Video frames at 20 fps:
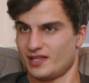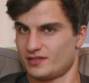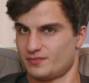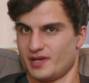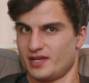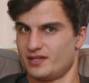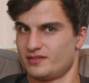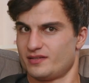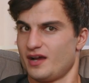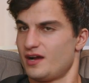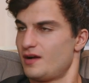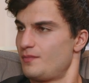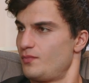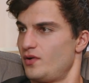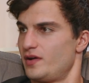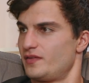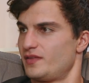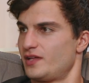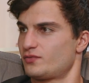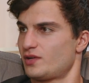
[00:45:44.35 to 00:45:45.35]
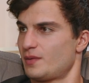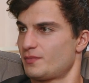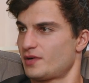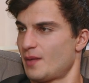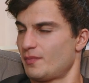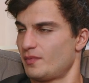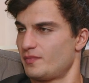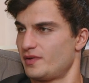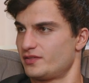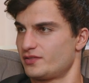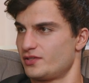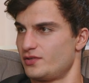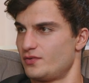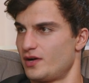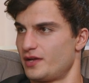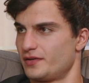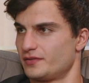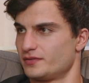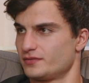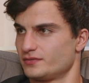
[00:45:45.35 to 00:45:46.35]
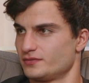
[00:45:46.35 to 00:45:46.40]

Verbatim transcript: That's my entire point. That's but what the, I'm complimenting you on.